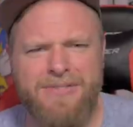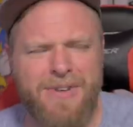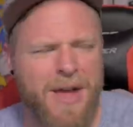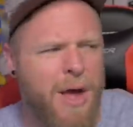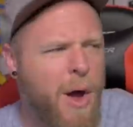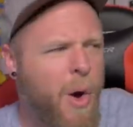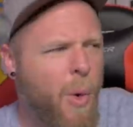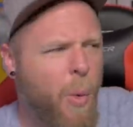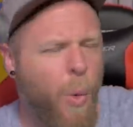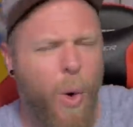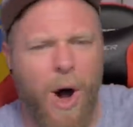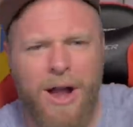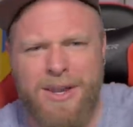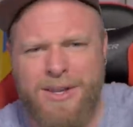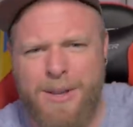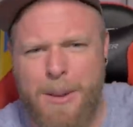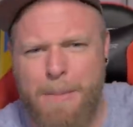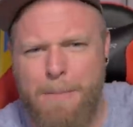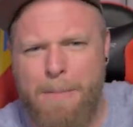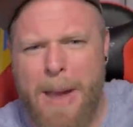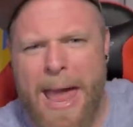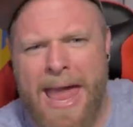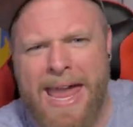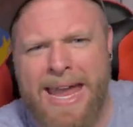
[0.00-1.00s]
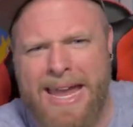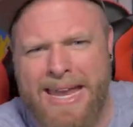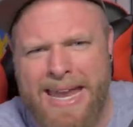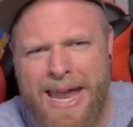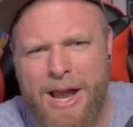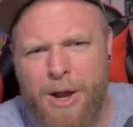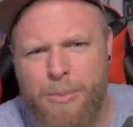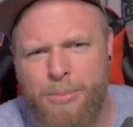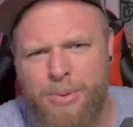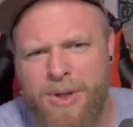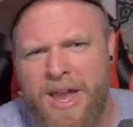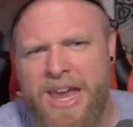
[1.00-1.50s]
if wanting to bang an
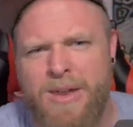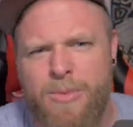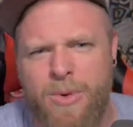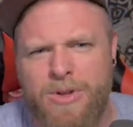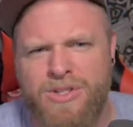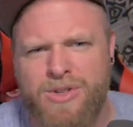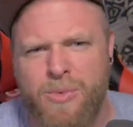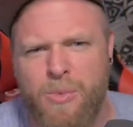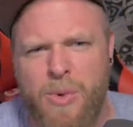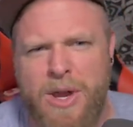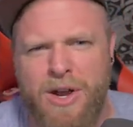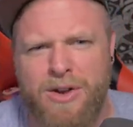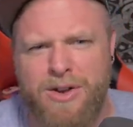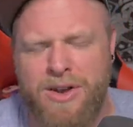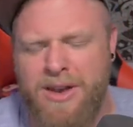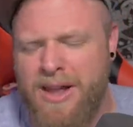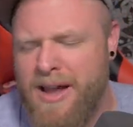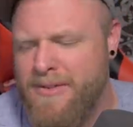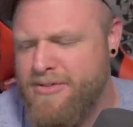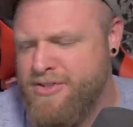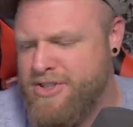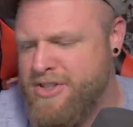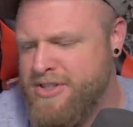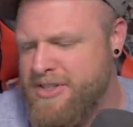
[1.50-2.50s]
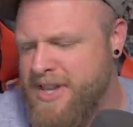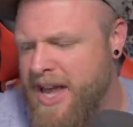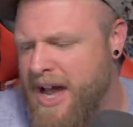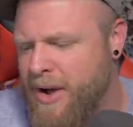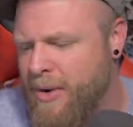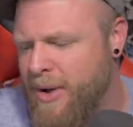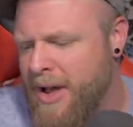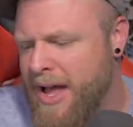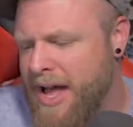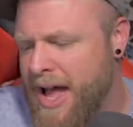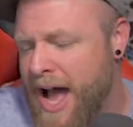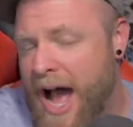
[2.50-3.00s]
airplane wasn't weird enough. She's
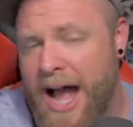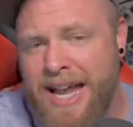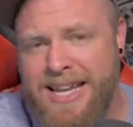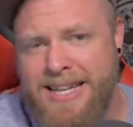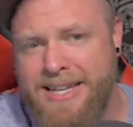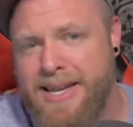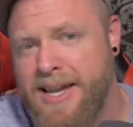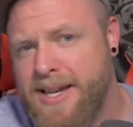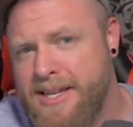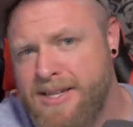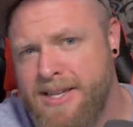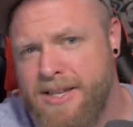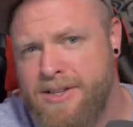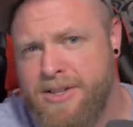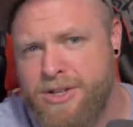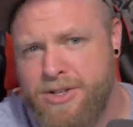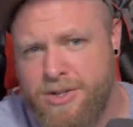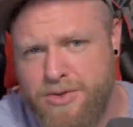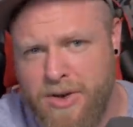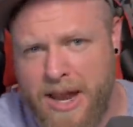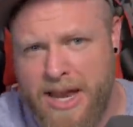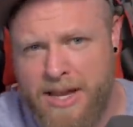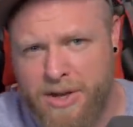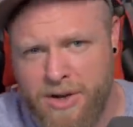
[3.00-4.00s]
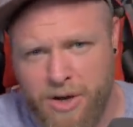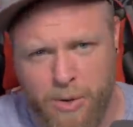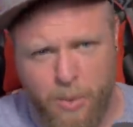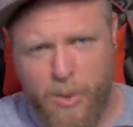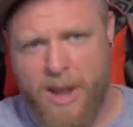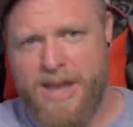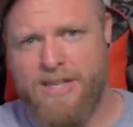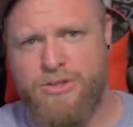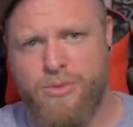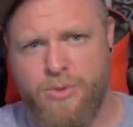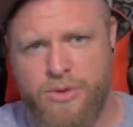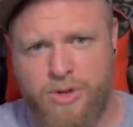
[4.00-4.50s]
now addicted to training her
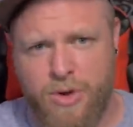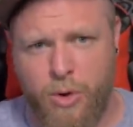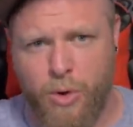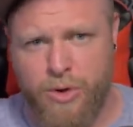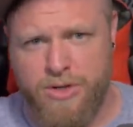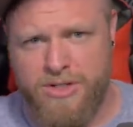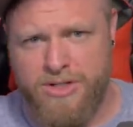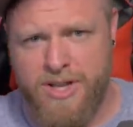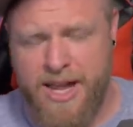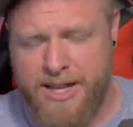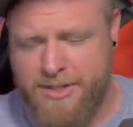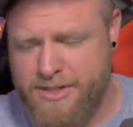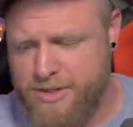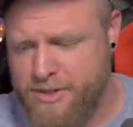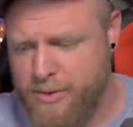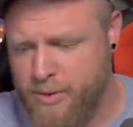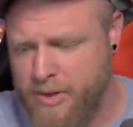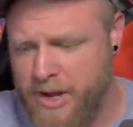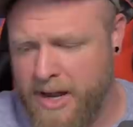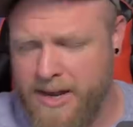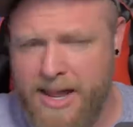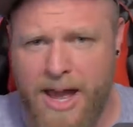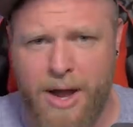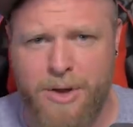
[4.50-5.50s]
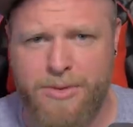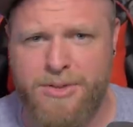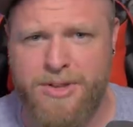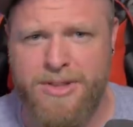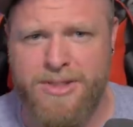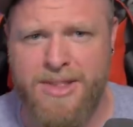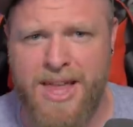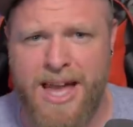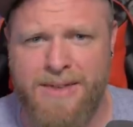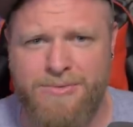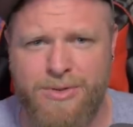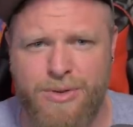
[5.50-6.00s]
waist with corsets to an unhealthy
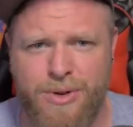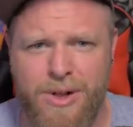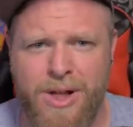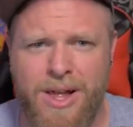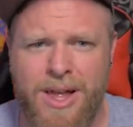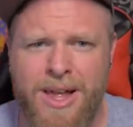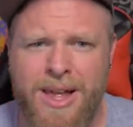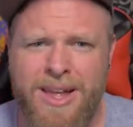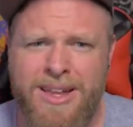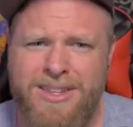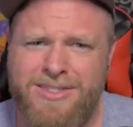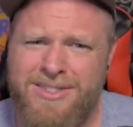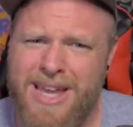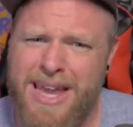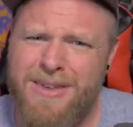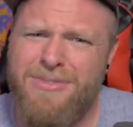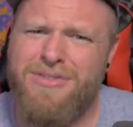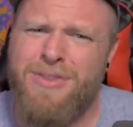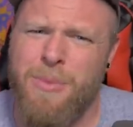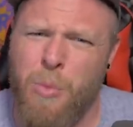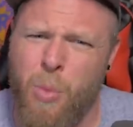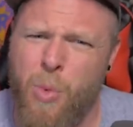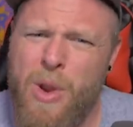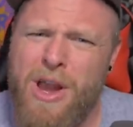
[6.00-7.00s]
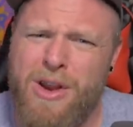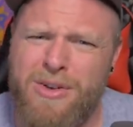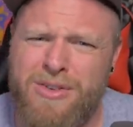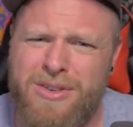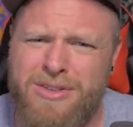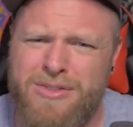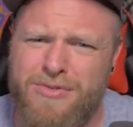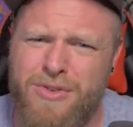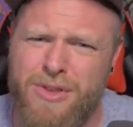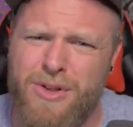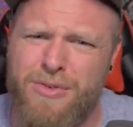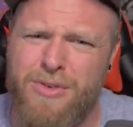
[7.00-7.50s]
level. Save some
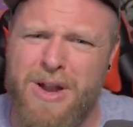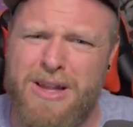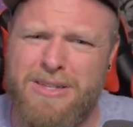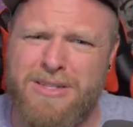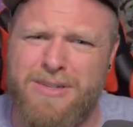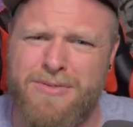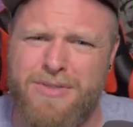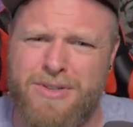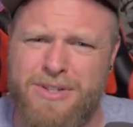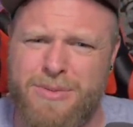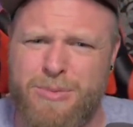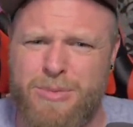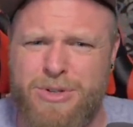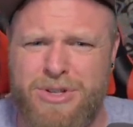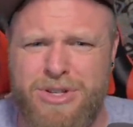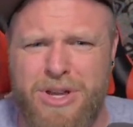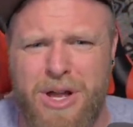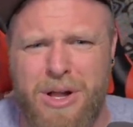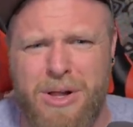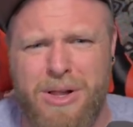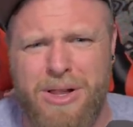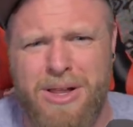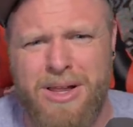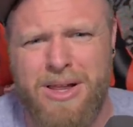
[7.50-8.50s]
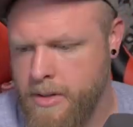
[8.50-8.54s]
weirdness for the rest of us, Michelle.